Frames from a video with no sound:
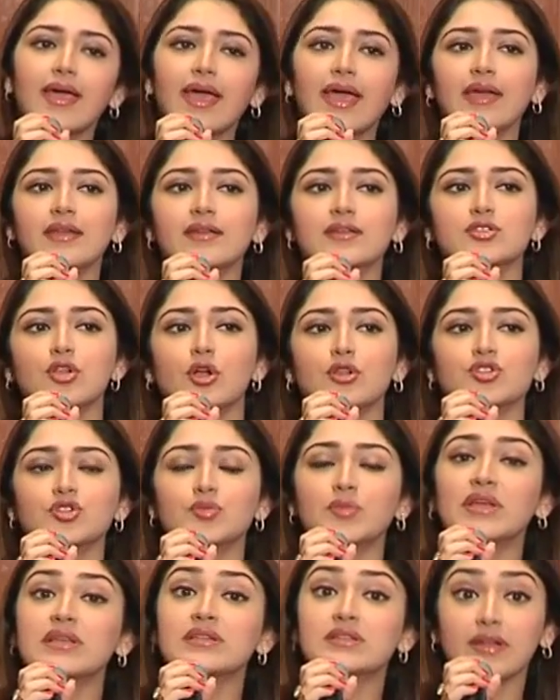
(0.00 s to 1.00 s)
And it's
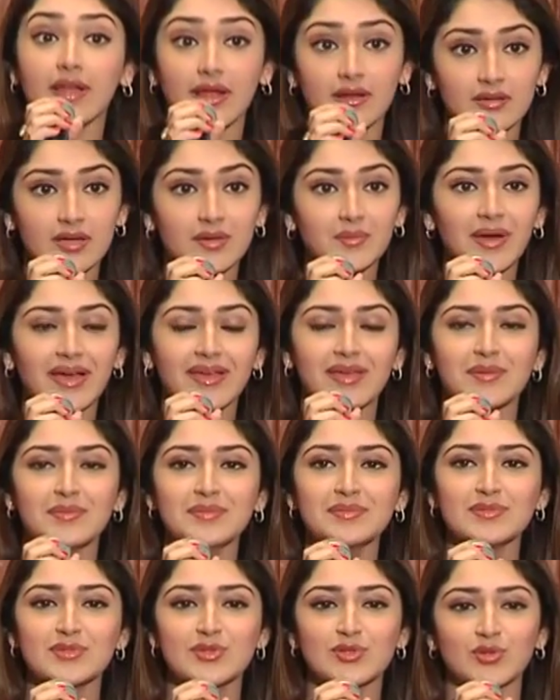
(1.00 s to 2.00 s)
also being directed by
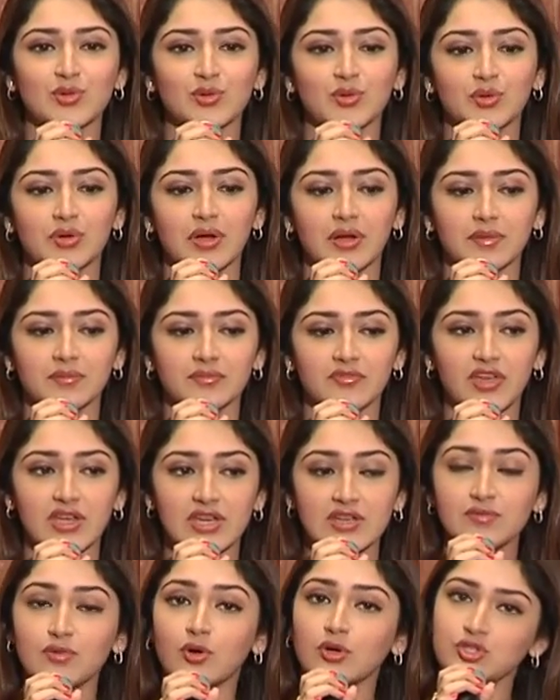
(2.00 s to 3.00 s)
him. So I'm
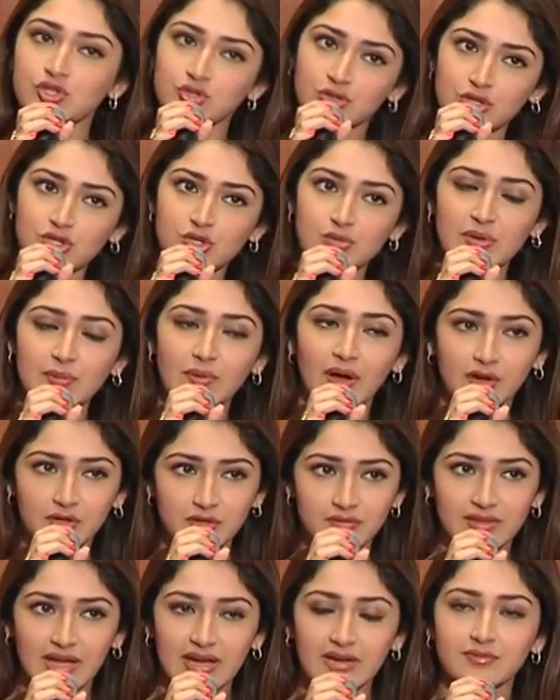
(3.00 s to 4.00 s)
very fortunate to be part
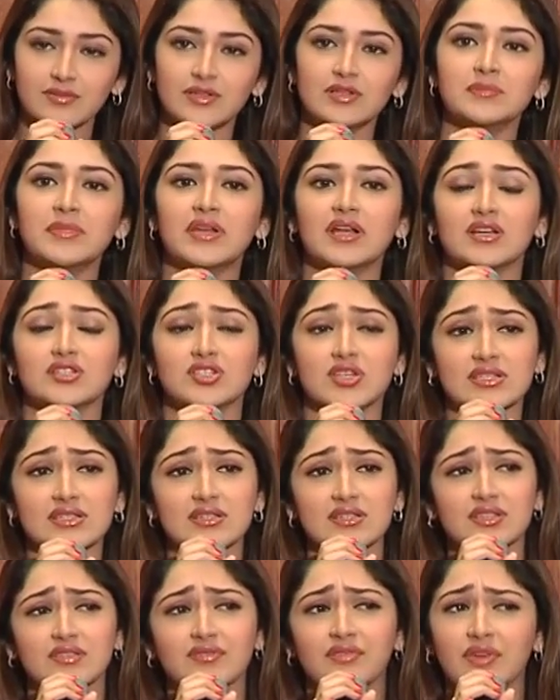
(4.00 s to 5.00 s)
of that film. And Ajay sir is a